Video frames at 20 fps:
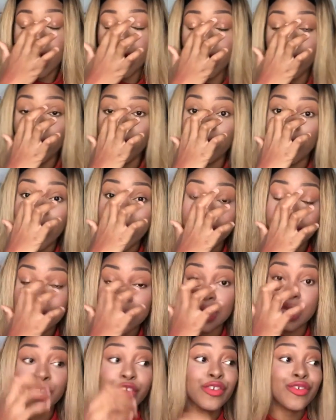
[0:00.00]
Now that
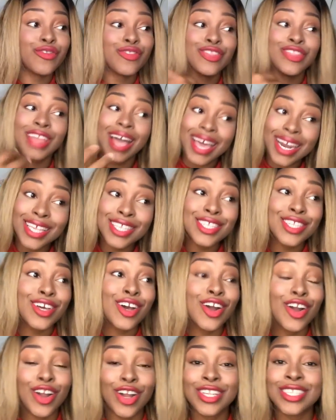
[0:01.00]
is the
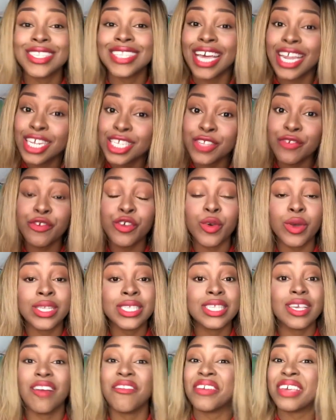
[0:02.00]
hertz, that is the
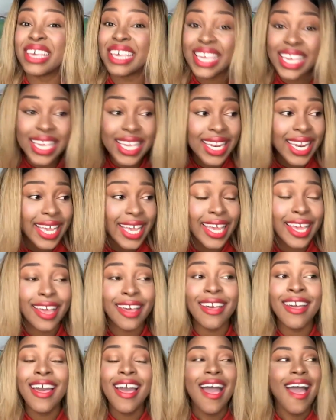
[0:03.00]
frequency of
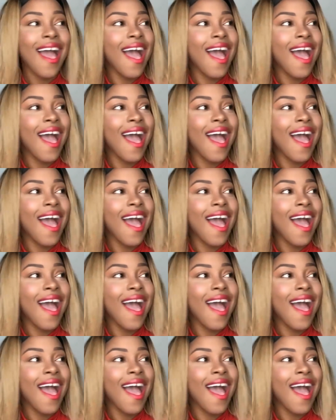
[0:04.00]
healing.